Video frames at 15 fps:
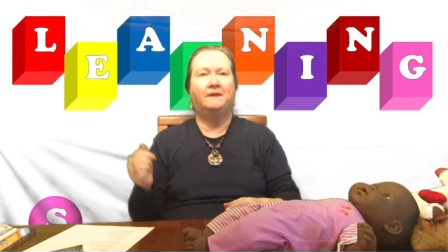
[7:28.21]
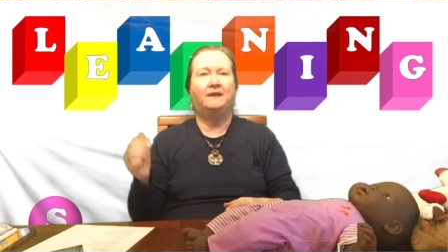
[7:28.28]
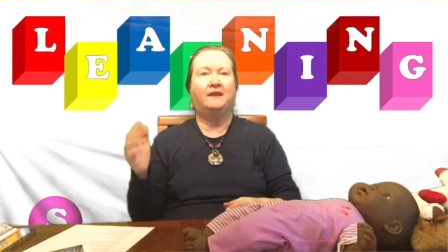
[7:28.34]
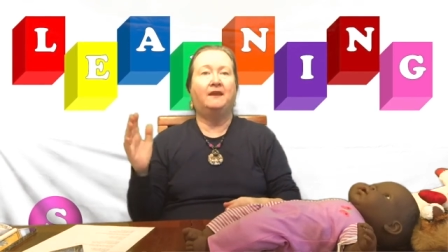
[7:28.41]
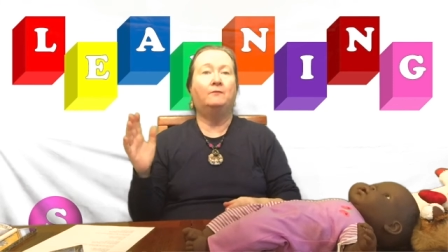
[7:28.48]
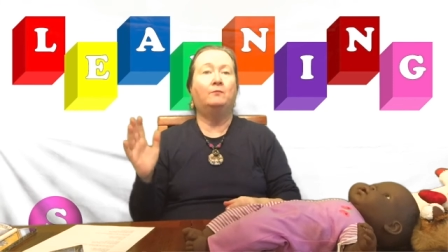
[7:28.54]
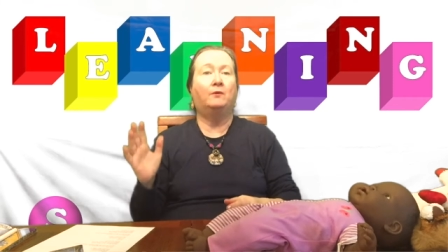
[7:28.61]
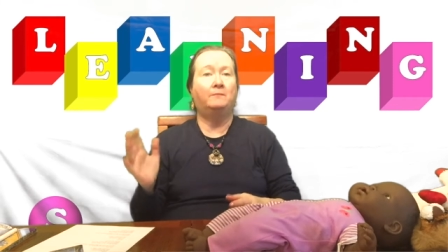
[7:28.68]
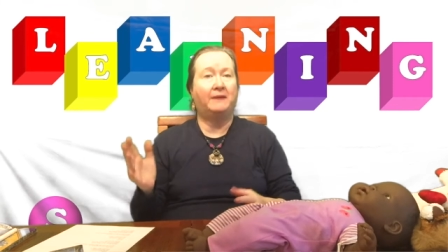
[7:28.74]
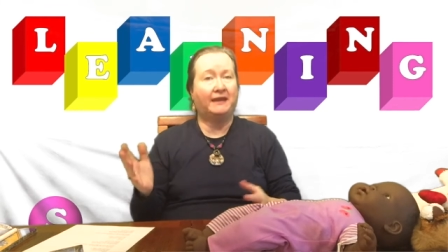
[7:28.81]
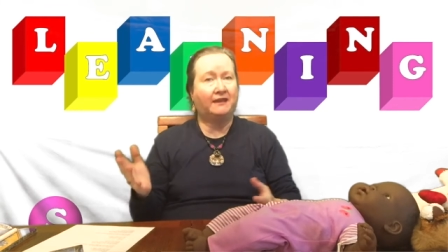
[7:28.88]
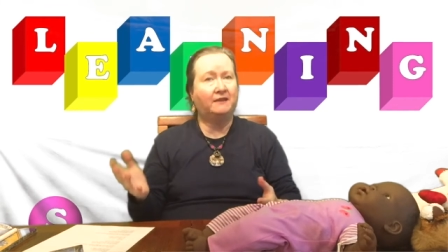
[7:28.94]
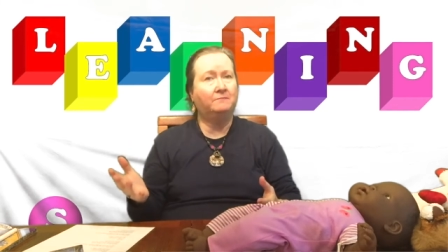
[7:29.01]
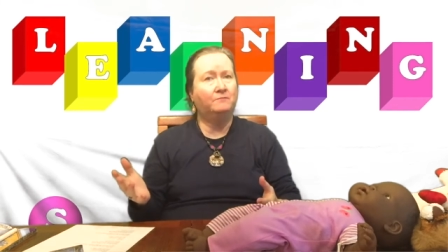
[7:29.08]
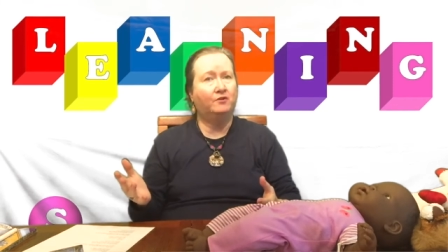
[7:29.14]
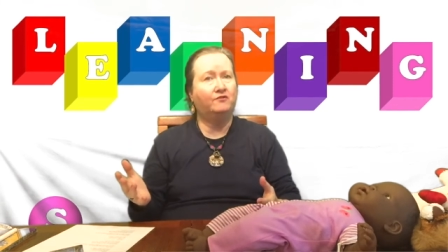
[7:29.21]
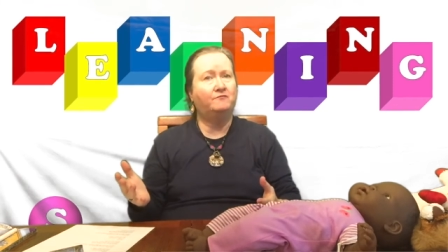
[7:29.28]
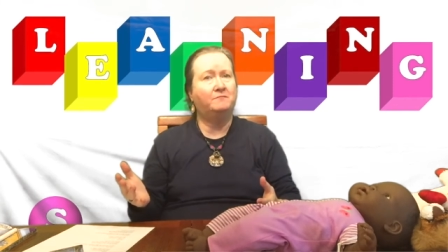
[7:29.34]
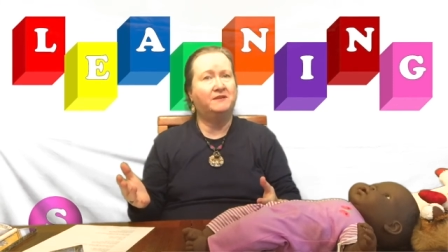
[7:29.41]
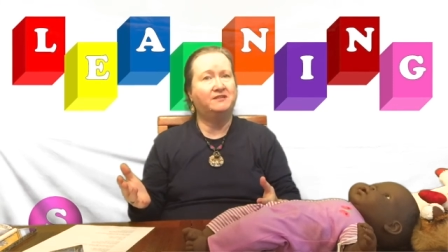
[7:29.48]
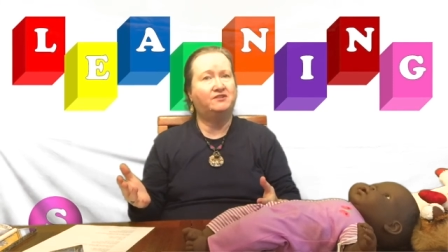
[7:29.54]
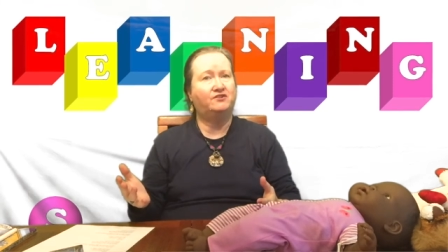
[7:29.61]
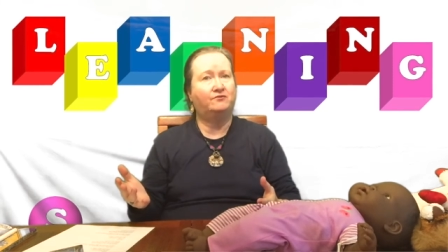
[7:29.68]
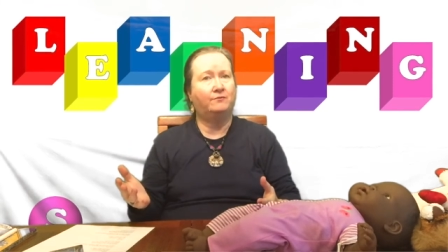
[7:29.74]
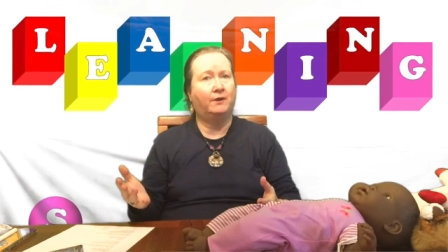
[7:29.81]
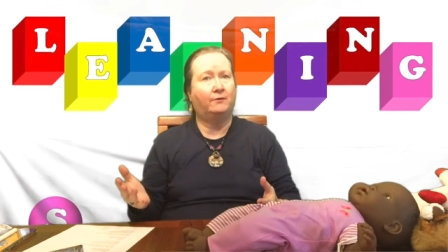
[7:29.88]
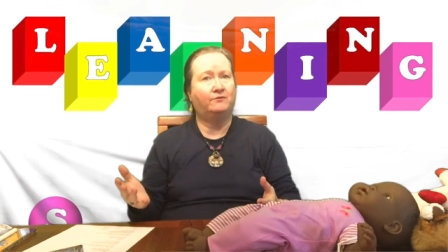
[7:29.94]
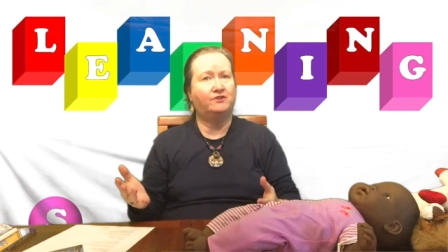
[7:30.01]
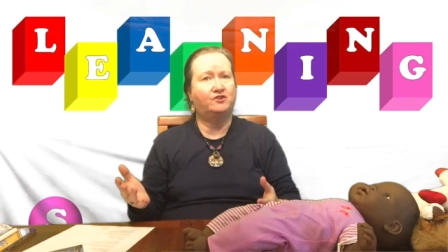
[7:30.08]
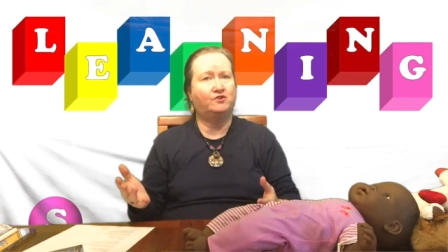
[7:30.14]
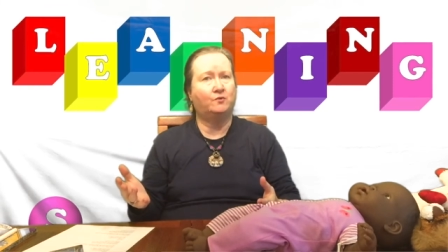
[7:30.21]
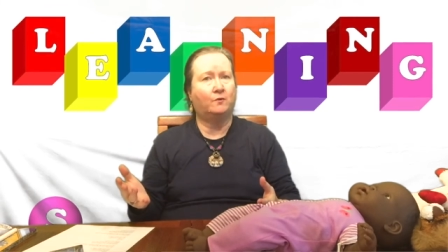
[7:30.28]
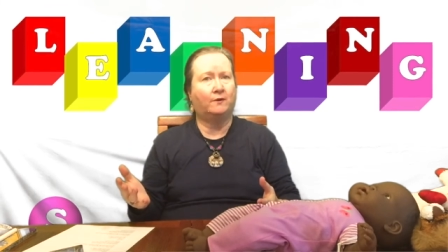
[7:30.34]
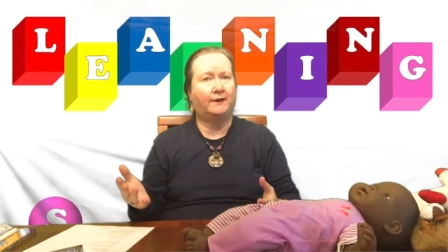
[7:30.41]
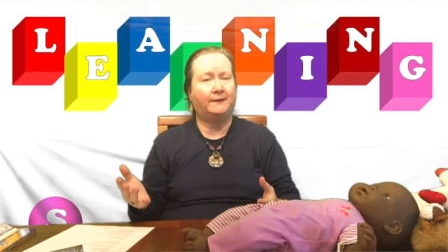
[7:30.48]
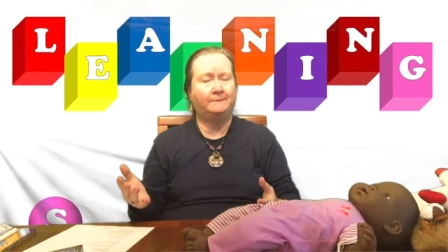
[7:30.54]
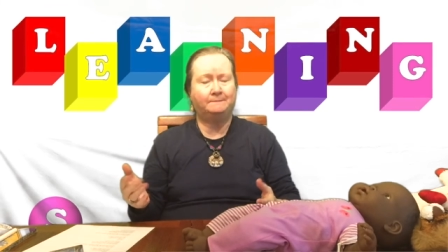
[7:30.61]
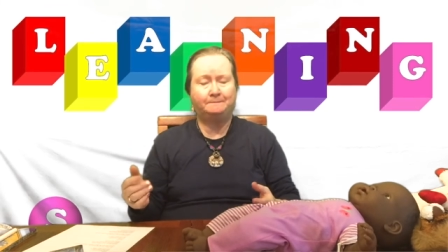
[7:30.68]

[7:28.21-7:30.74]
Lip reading: and we're making movements throughout the story.